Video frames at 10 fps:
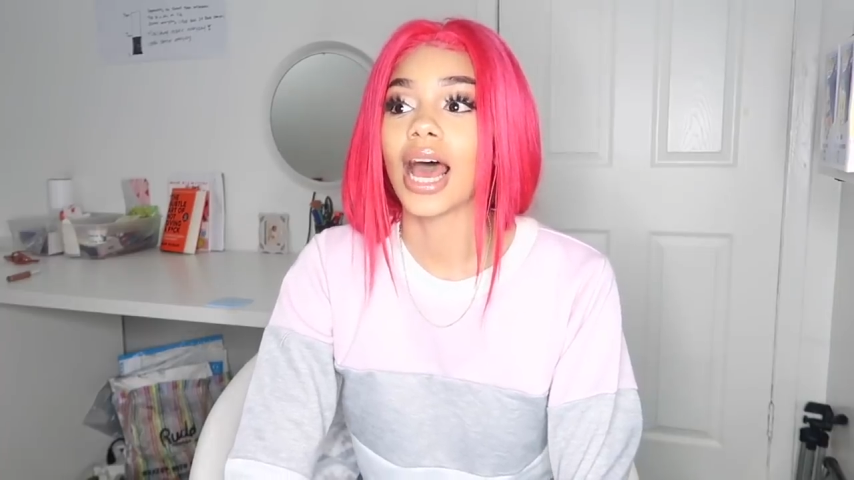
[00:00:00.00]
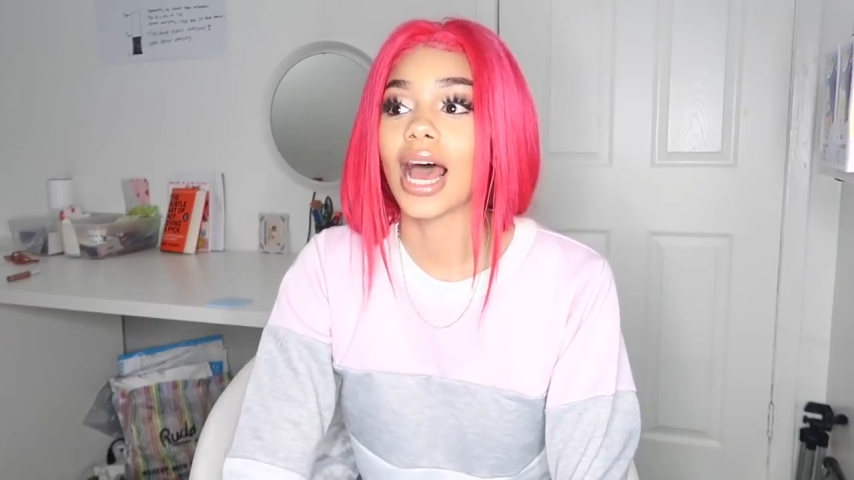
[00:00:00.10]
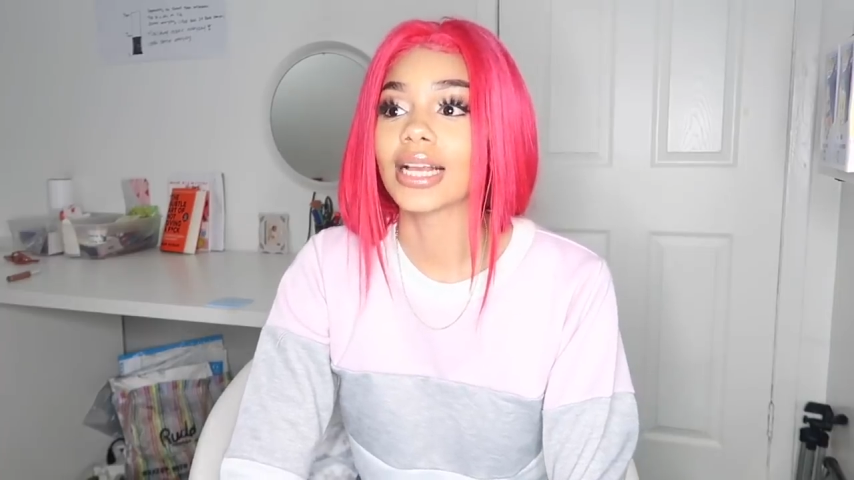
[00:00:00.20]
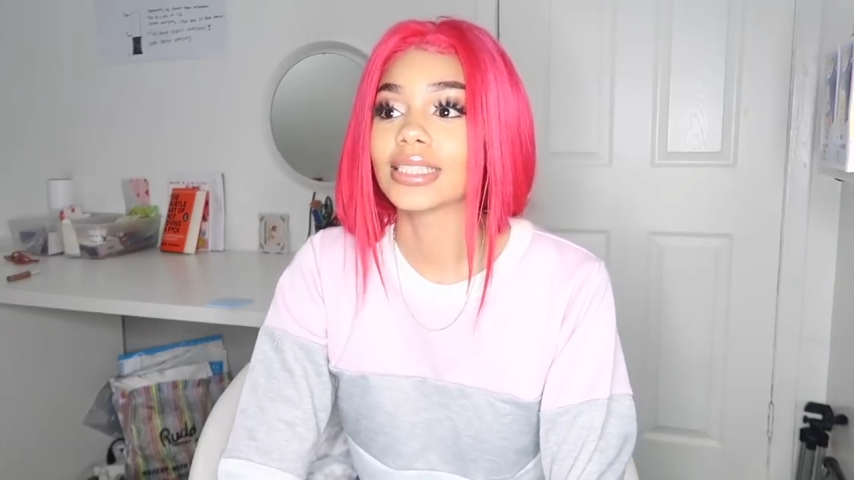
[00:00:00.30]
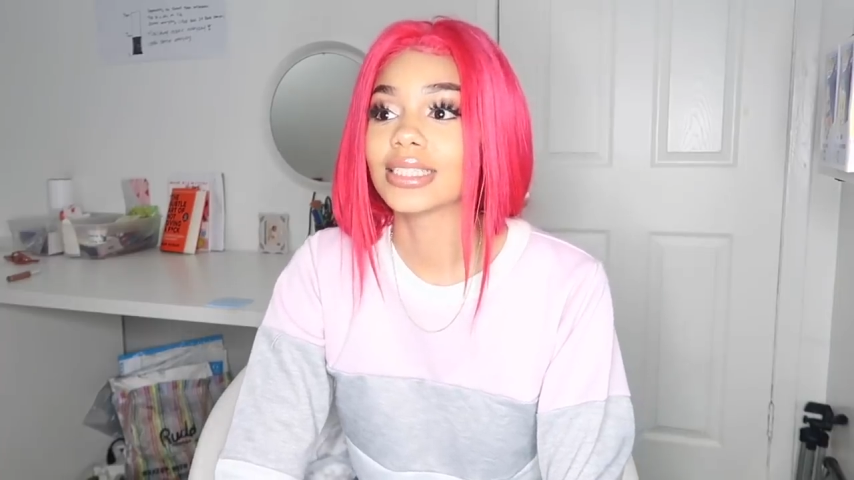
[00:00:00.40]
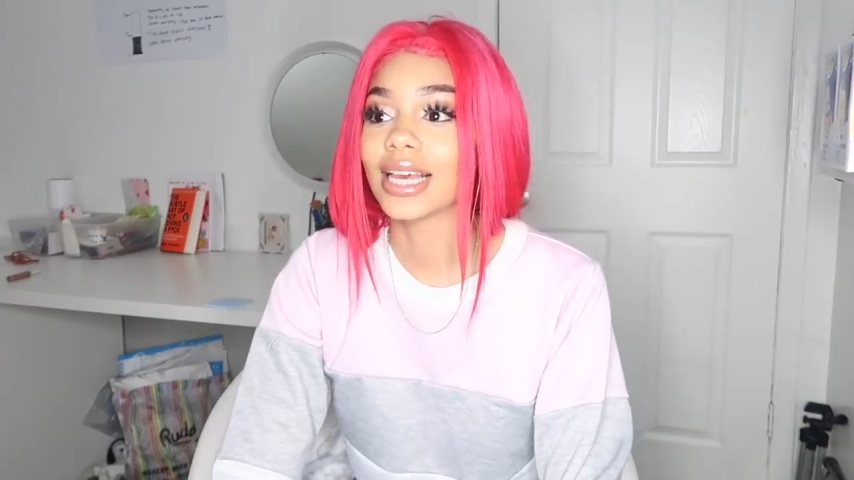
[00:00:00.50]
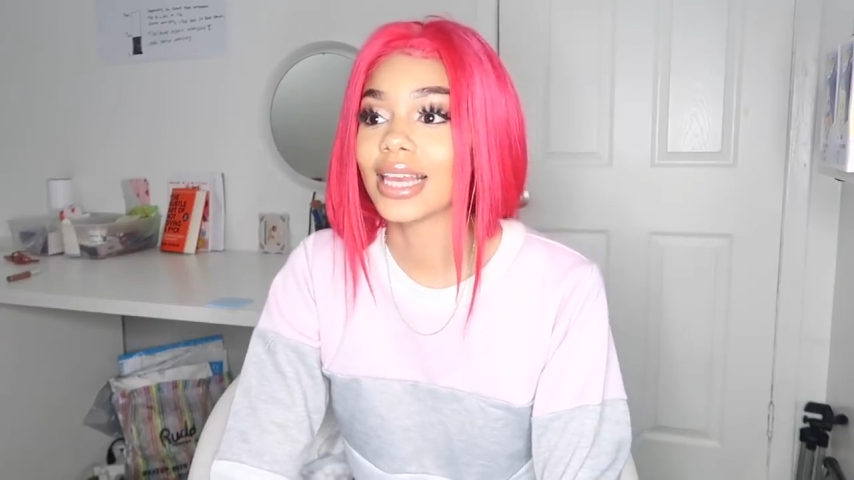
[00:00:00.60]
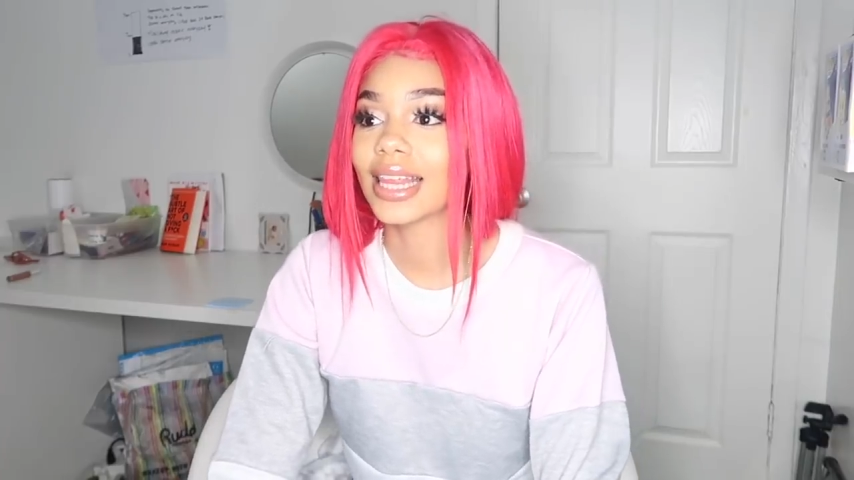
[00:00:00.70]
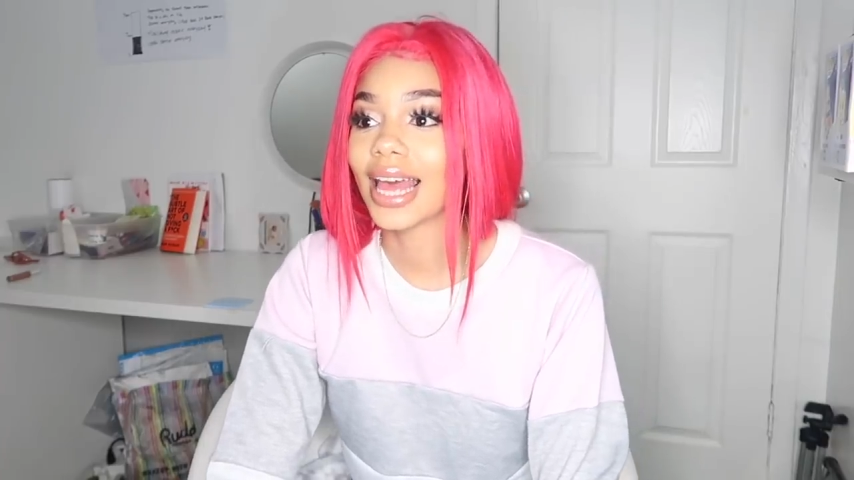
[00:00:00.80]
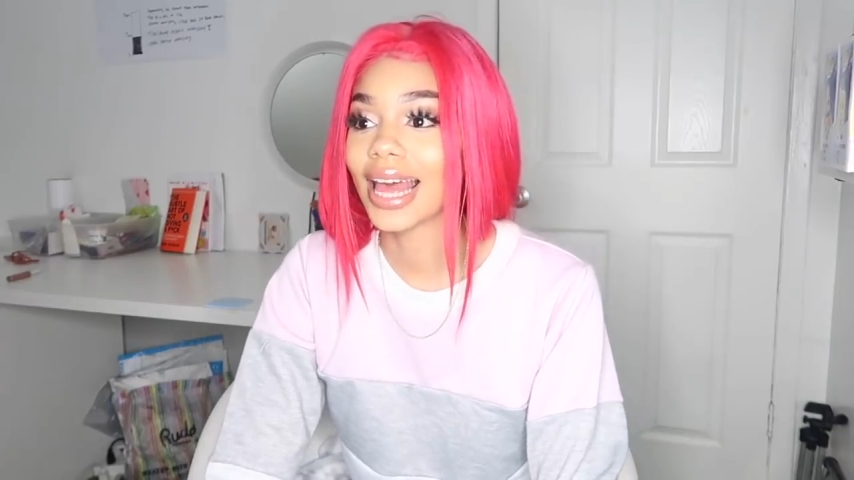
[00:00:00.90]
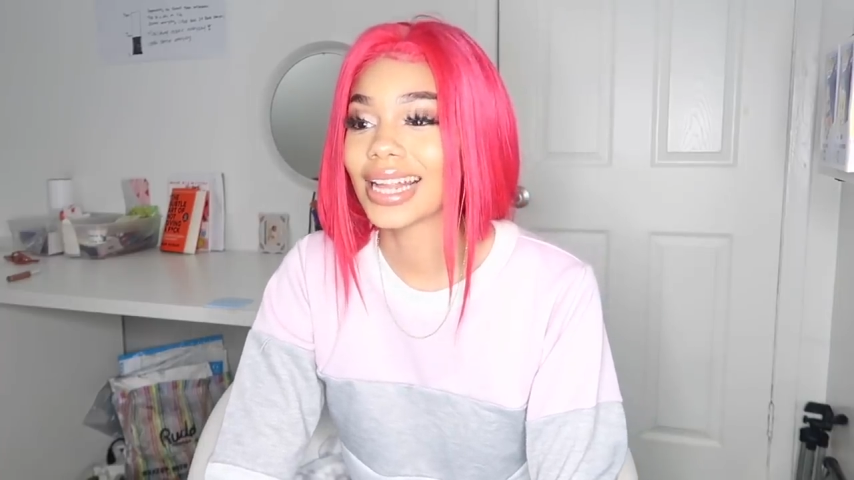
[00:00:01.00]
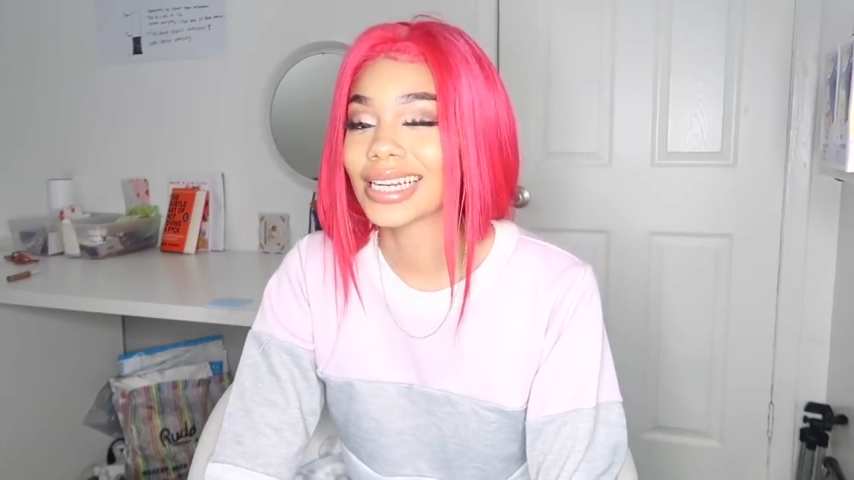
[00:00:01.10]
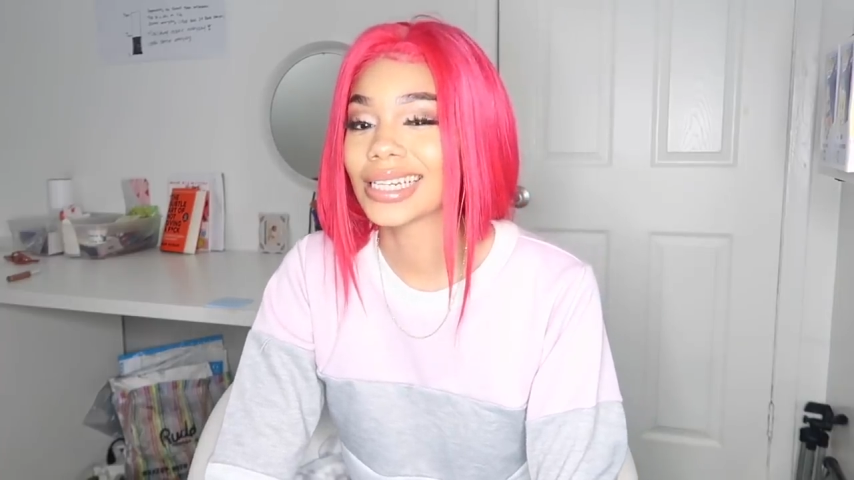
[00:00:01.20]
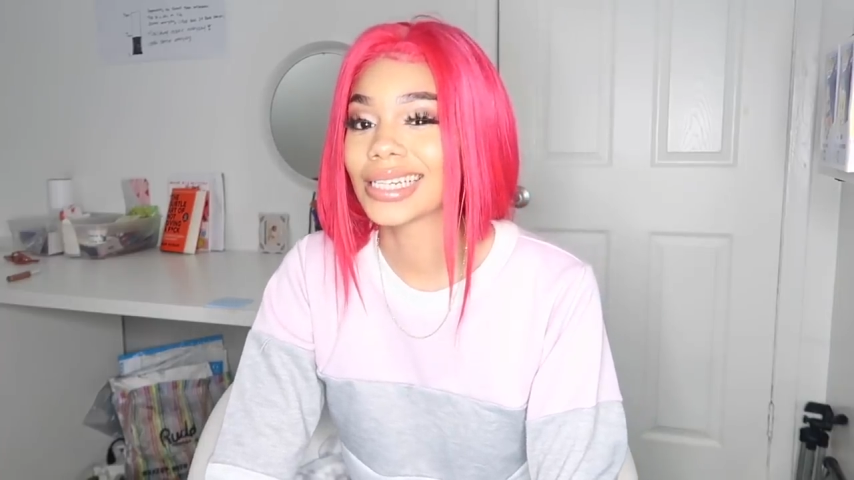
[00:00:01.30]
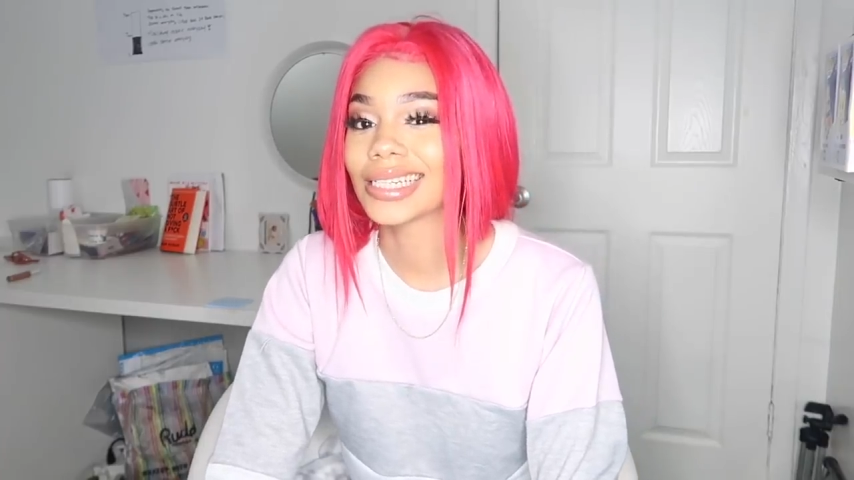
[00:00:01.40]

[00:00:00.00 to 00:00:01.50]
I say that,